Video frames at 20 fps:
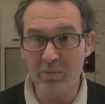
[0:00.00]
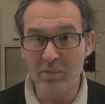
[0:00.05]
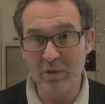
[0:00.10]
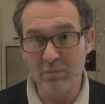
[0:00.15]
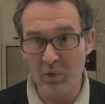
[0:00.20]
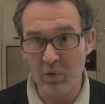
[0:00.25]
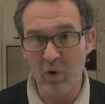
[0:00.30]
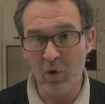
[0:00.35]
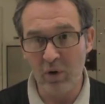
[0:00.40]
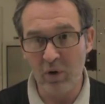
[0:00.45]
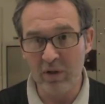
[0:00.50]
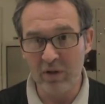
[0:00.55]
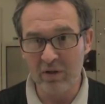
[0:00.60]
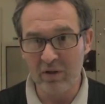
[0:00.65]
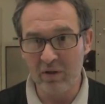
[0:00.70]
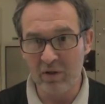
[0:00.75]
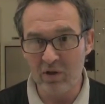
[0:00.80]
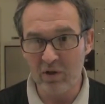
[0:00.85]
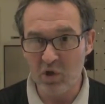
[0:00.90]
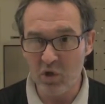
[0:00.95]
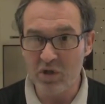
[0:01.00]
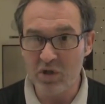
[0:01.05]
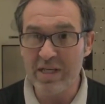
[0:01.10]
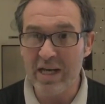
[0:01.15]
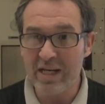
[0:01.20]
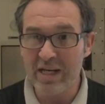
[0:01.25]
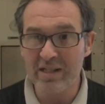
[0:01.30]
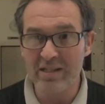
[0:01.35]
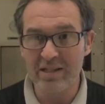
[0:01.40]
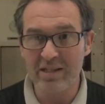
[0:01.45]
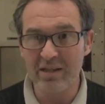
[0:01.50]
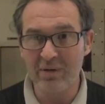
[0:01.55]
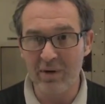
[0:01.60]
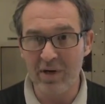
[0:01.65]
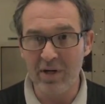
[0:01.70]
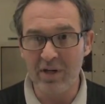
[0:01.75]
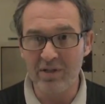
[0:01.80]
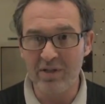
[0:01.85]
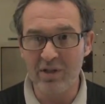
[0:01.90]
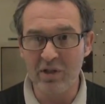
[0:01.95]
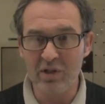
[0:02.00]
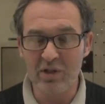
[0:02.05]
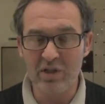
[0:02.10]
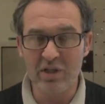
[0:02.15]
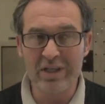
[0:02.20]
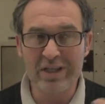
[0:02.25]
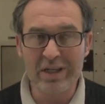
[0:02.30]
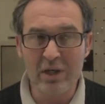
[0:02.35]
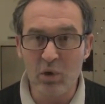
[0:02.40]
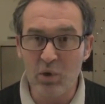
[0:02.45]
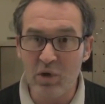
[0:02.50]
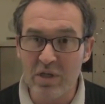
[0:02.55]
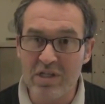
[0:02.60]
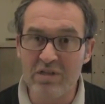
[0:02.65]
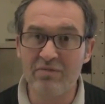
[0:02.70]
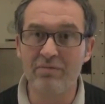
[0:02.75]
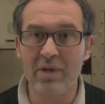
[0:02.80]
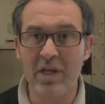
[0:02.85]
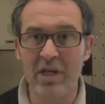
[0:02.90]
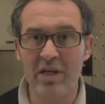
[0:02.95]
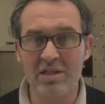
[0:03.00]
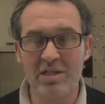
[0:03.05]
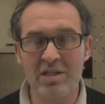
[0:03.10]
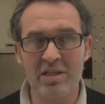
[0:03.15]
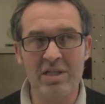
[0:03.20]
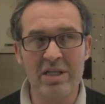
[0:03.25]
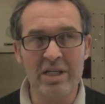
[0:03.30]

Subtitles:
people in the society, right? So it's inclusiveness.